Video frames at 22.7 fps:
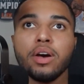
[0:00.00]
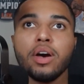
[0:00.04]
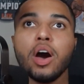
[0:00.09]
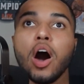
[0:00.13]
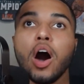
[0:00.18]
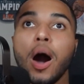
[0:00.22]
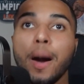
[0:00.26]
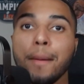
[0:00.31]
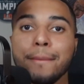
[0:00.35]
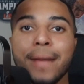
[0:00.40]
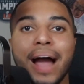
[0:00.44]

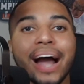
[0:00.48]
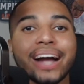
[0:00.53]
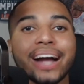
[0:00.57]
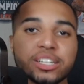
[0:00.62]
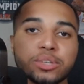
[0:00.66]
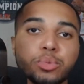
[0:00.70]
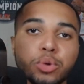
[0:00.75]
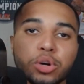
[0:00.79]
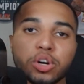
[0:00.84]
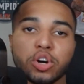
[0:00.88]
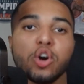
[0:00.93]

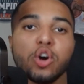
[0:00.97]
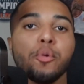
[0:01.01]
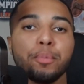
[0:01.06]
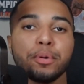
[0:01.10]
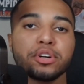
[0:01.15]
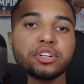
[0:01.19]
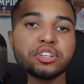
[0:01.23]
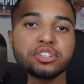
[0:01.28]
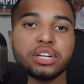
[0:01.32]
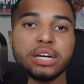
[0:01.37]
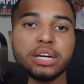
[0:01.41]
imagine what Cooper
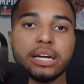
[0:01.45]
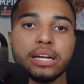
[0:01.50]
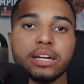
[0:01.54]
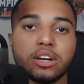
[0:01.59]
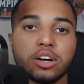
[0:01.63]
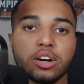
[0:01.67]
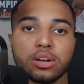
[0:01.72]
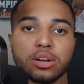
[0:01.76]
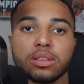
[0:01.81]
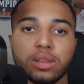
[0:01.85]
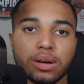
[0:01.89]
DeJean
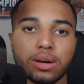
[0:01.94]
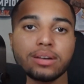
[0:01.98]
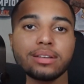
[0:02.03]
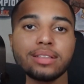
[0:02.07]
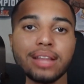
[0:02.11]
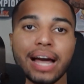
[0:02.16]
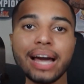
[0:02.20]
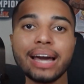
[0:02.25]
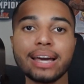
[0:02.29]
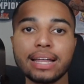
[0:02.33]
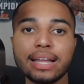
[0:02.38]
could look
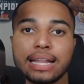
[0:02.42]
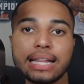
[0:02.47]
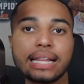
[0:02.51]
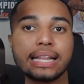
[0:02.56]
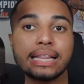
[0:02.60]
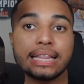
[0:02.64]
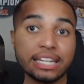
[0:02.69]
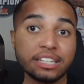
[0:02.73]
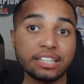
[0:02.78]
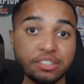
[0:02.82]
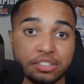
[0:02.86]
like
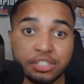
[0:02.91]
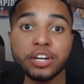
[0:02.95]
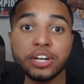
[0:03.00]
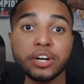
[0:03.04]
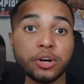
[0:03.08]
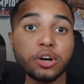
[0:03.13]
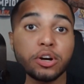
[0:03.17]
this year,